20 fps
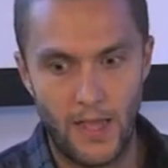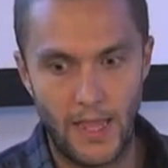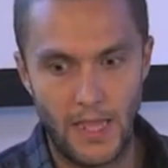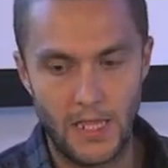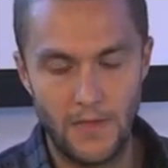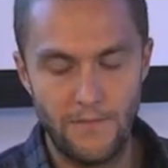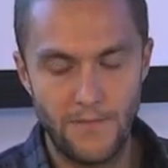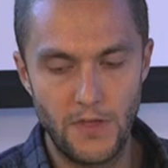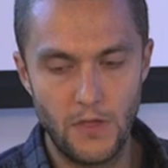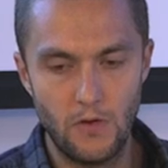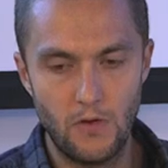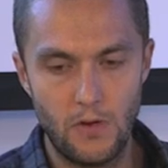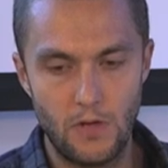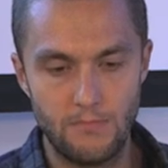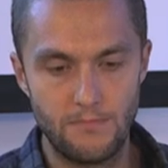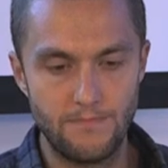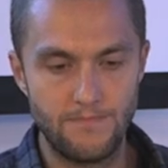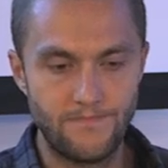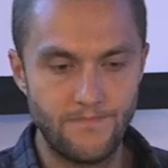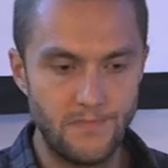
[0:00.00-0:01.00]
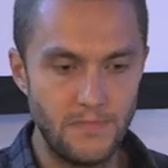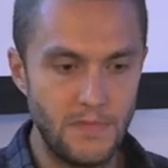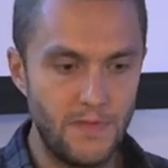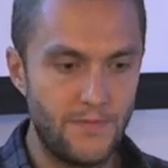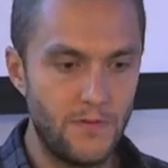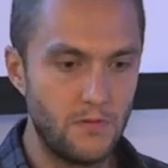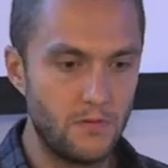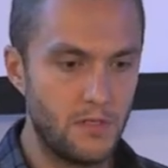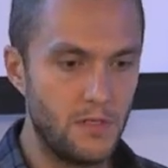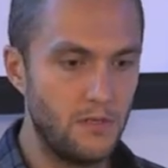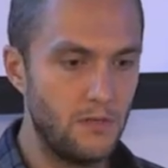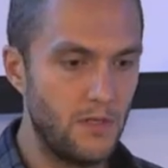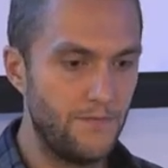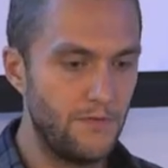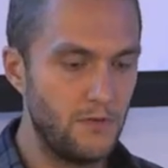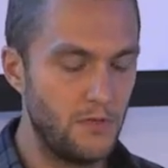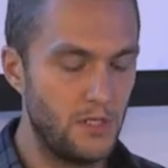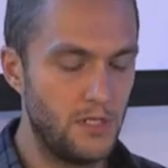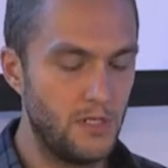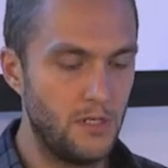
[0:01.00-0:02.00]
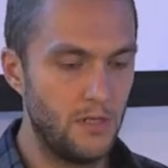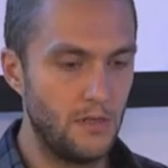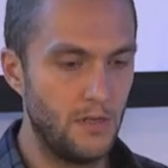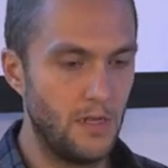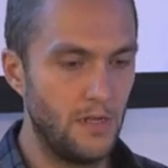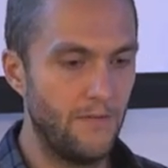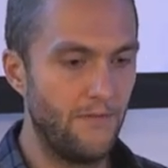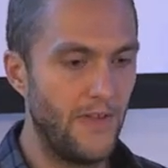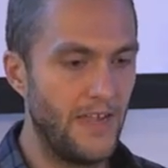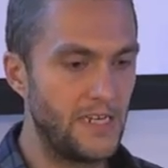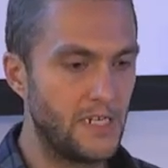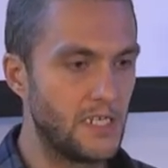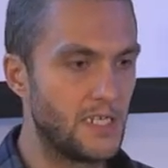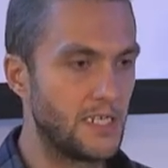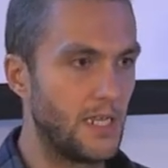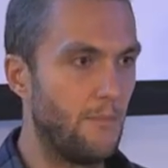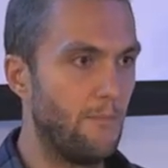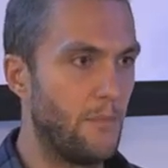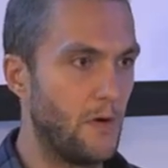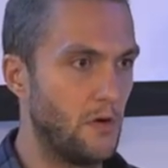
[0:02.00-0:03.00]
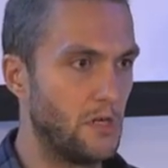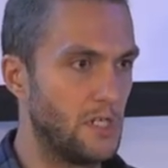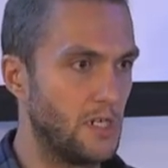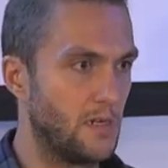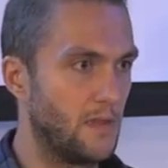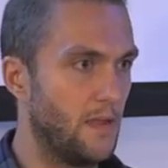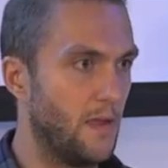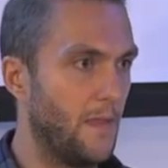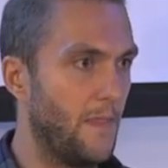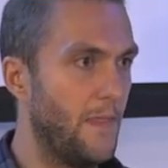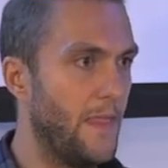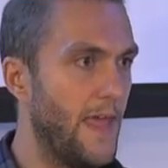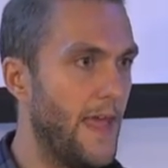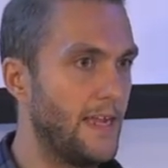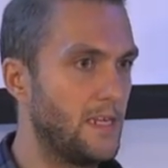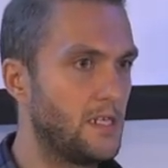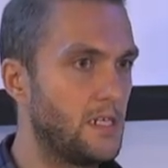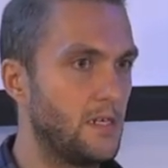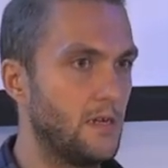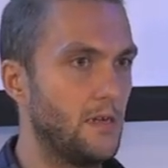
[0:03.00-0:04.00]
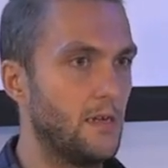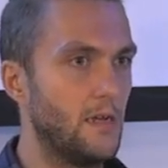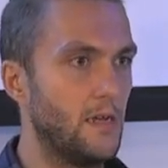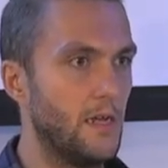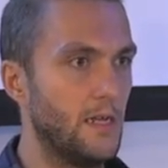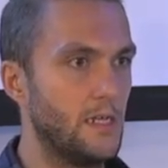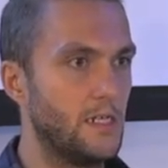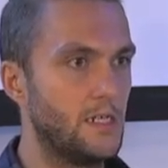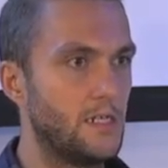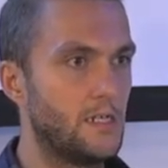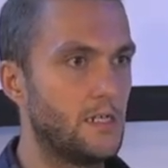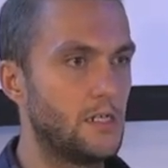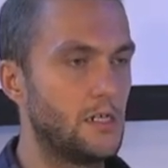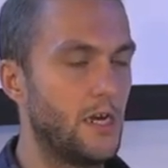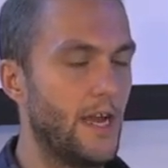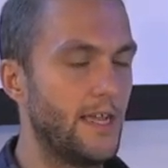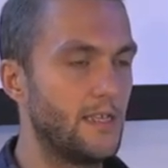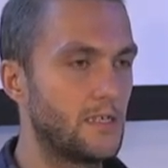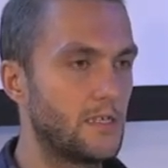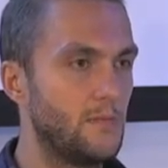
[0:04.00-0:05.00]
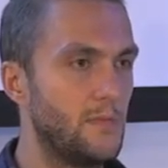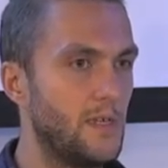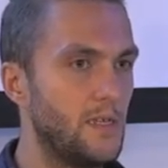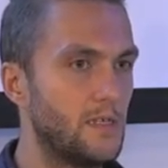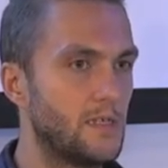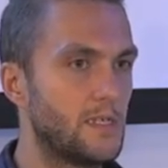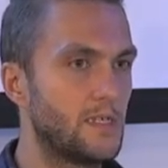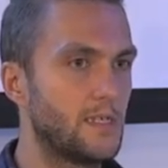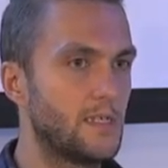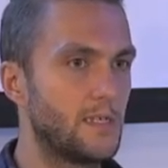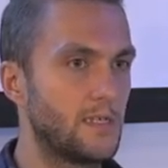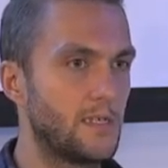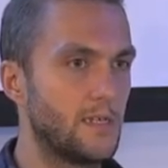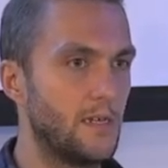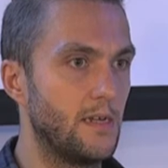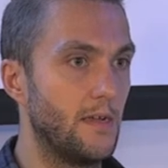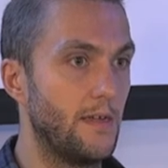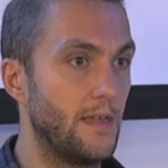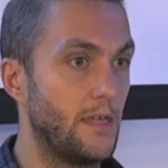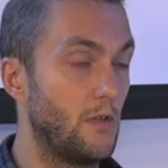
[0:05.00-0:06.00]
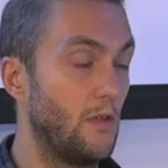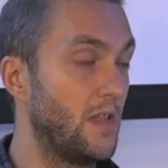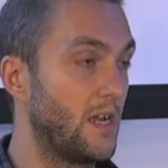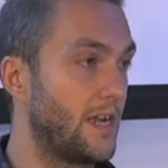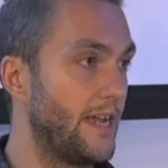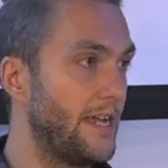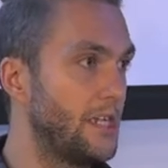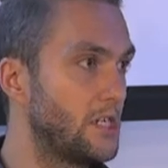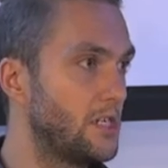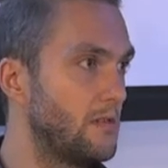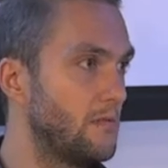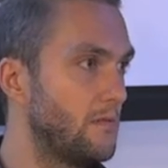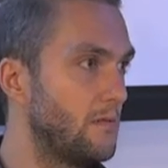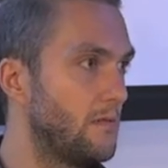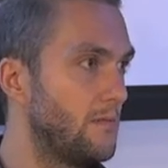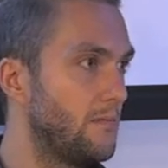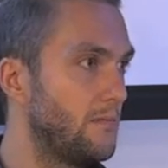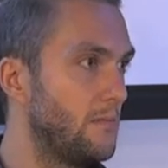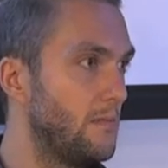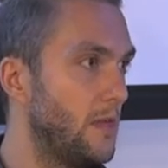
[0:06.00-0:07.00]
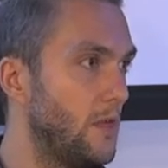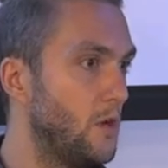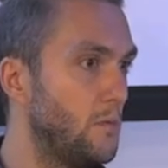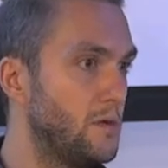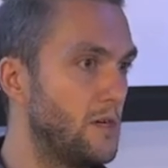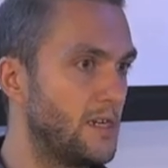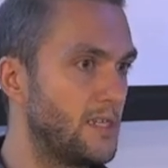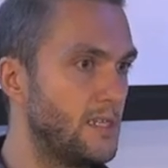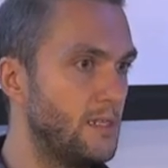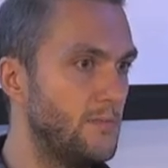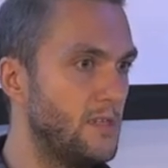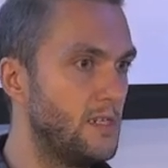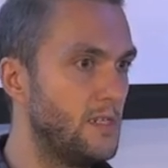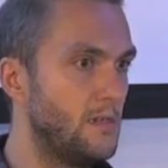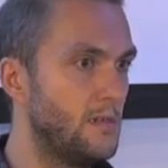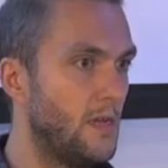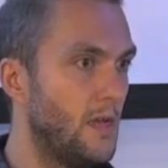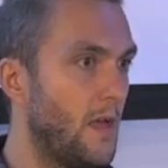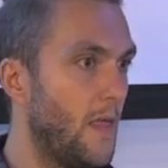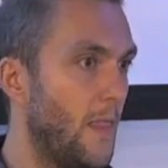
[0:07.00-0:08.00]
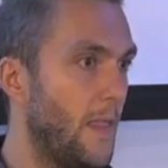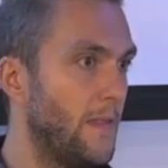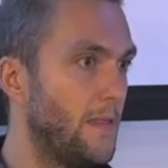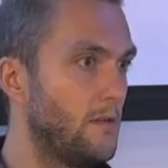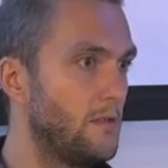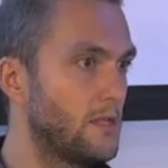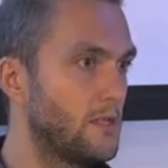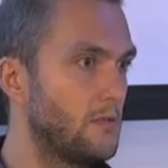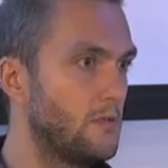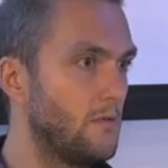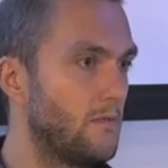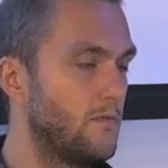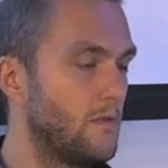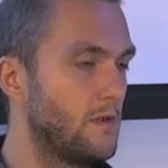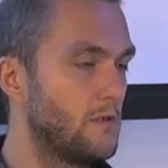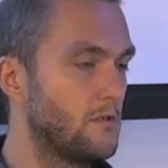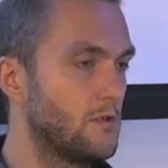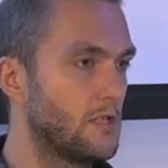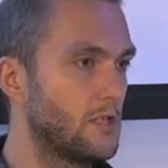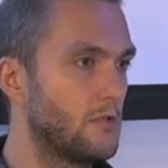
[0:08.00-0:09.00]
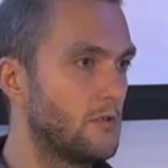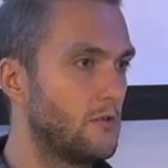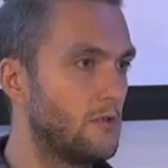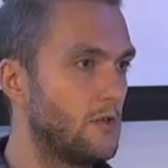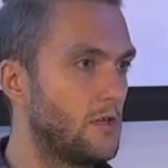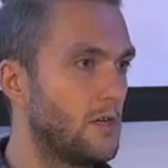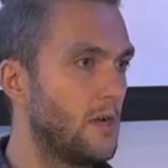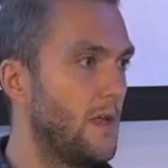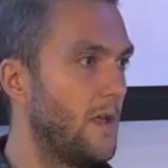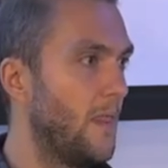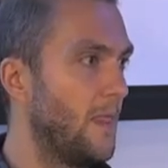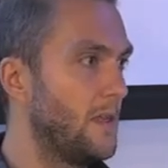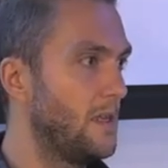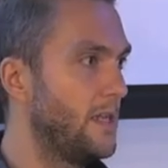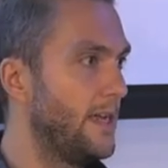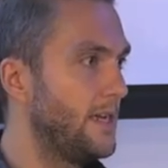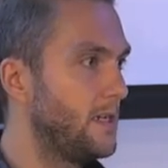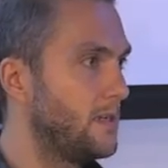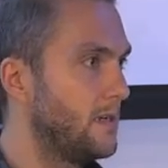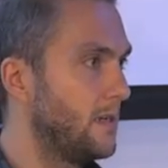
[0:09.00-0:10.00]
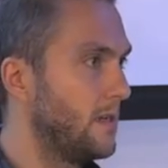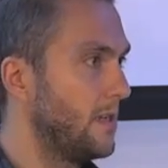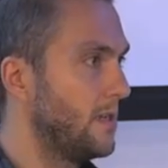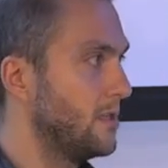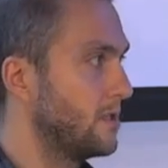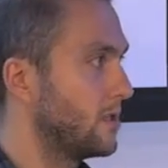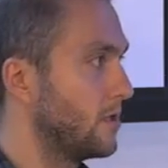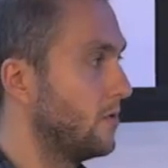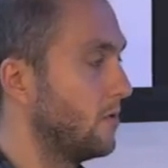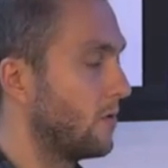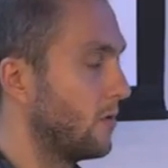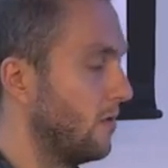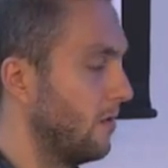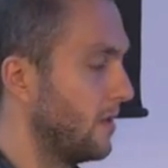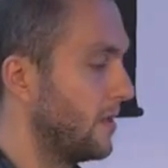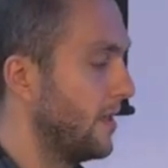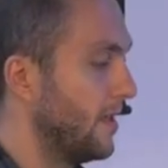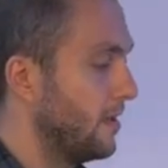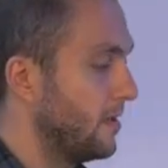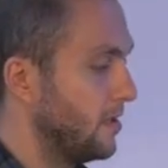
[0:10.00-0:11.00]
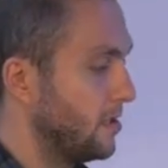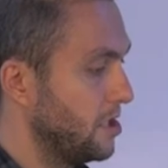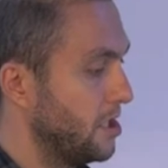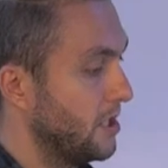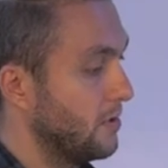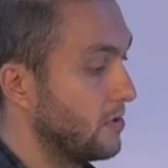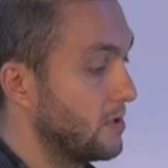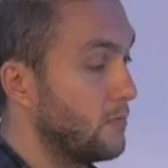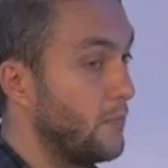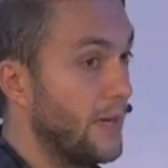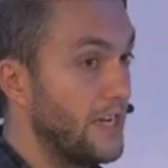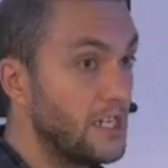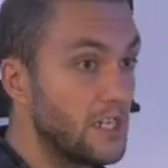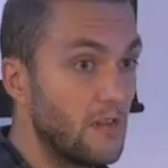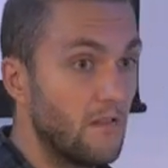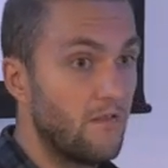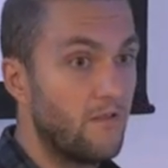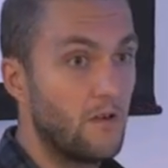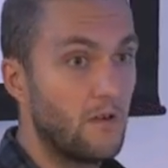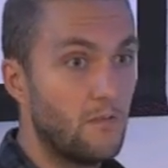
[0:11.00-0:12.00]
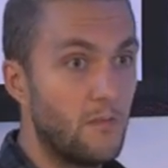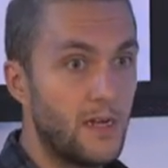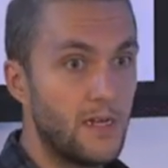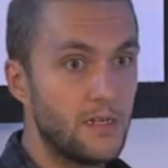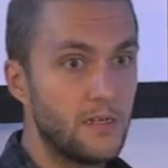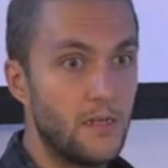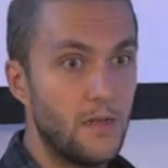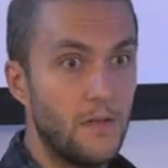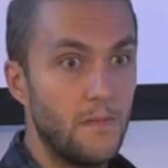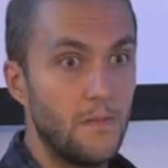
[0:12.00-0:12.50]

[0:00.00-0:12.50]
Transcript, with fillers: if you're if you if you invented some project that uh, transmits uh, your location, your proximity, then also you want to store the data in so-called geospatial format,